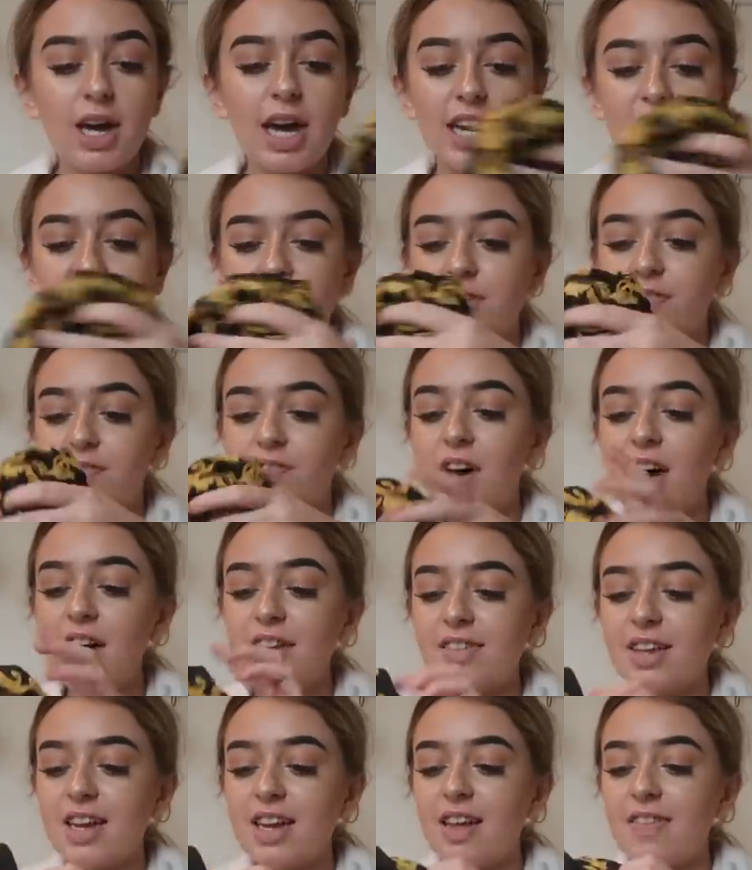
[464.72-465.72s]
Okay, so the
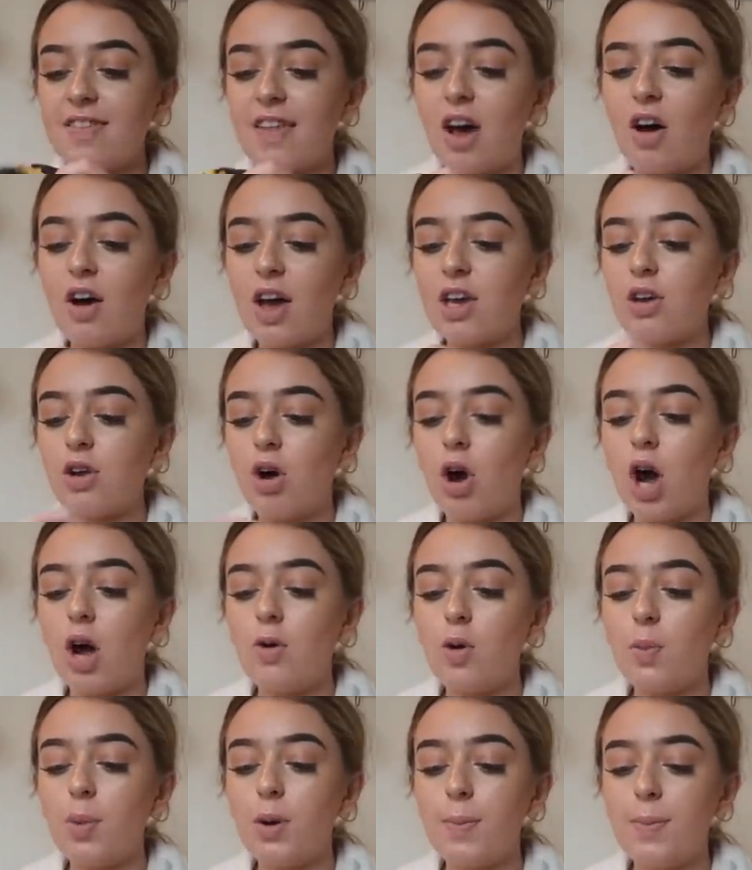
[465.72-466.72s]
first thing that I got,
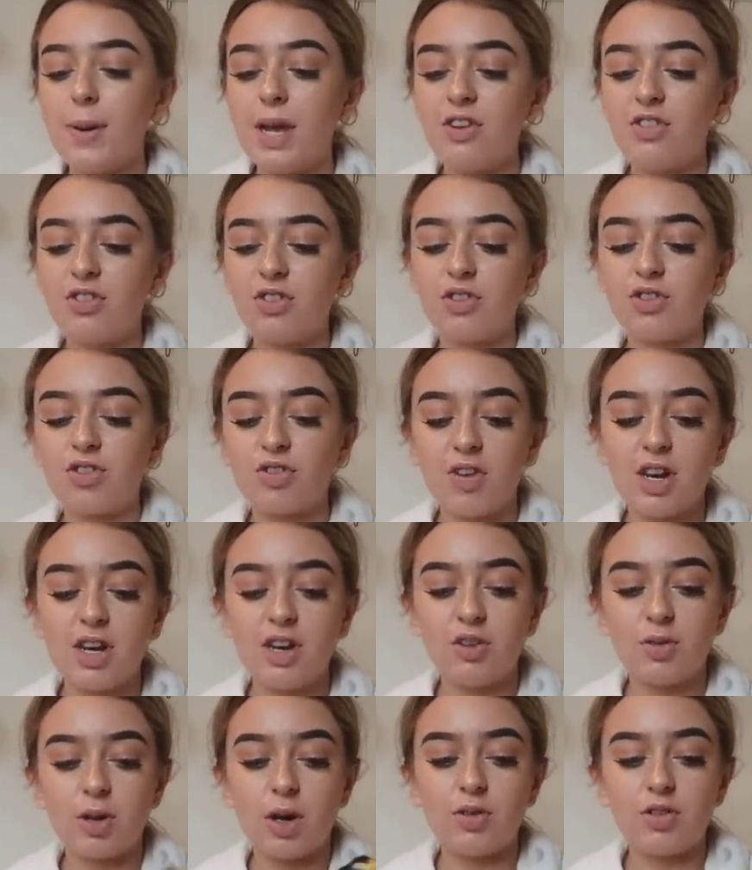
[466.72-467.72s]
I will put pictures on
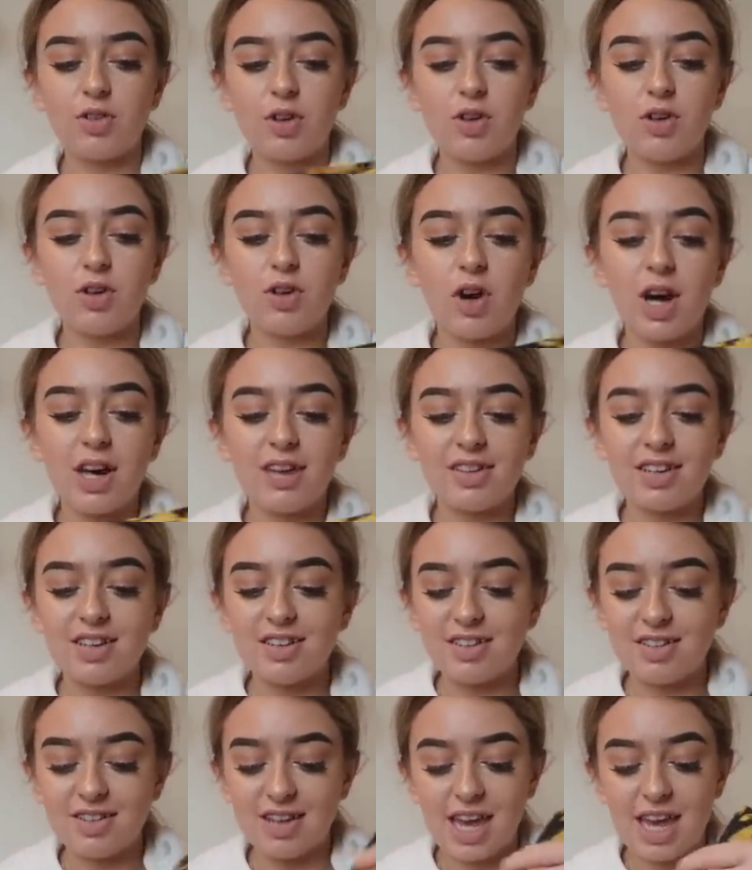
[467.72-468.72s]
screen as well so you guys
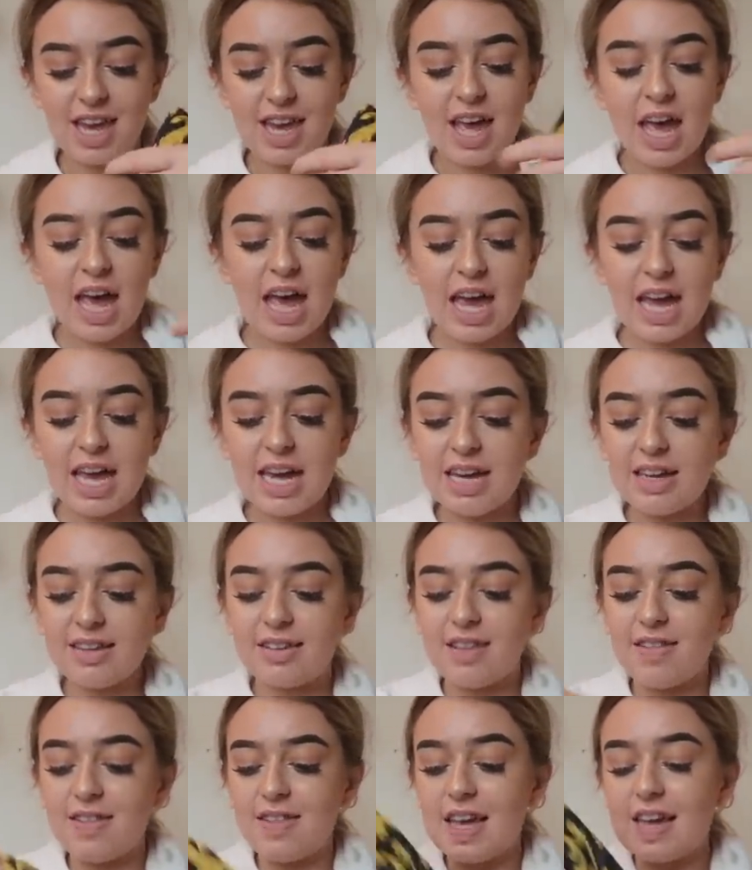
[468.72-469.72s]
can see
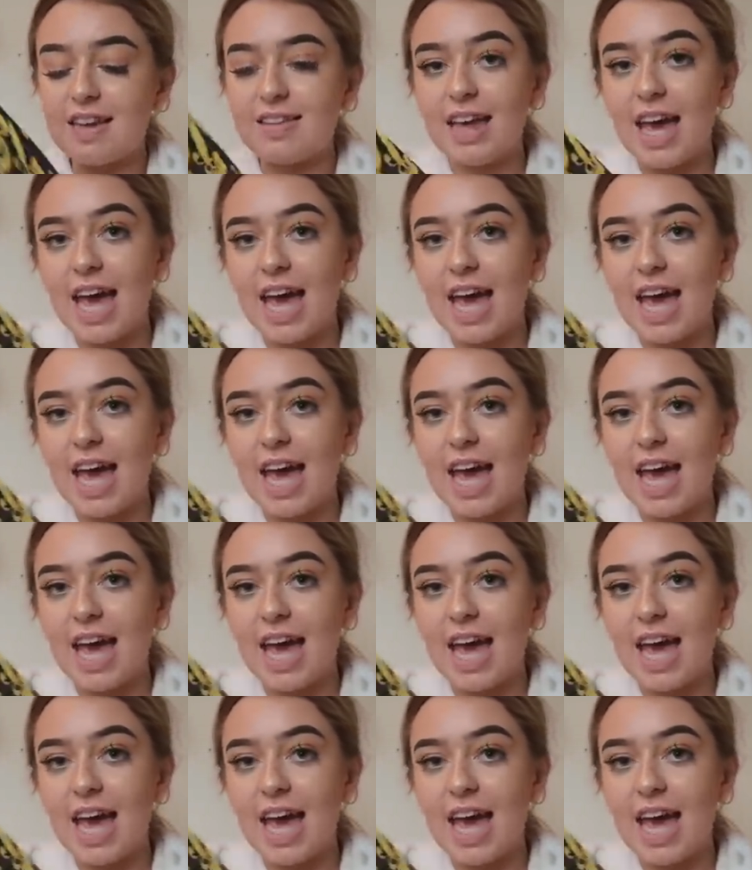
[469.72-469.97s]
is this